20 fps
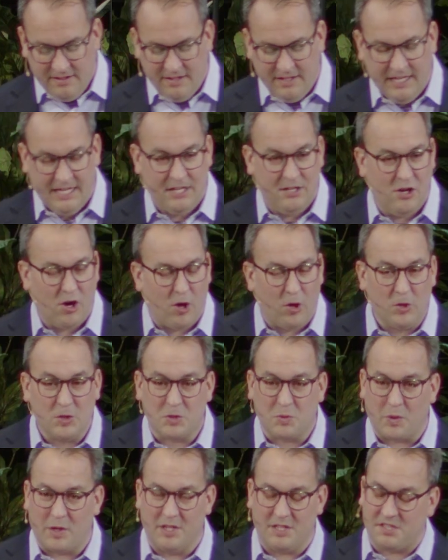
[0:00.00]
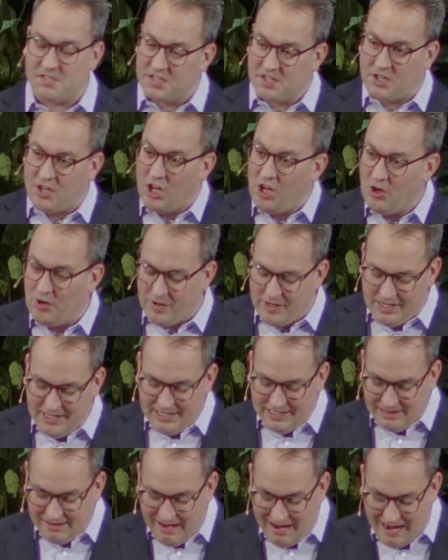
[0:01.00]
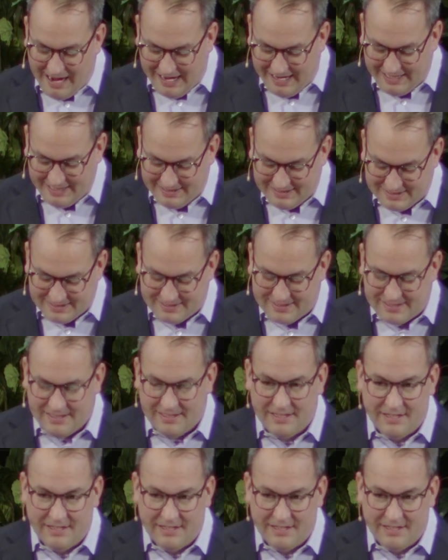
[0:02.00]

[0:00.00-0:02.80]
He knows where his security lies.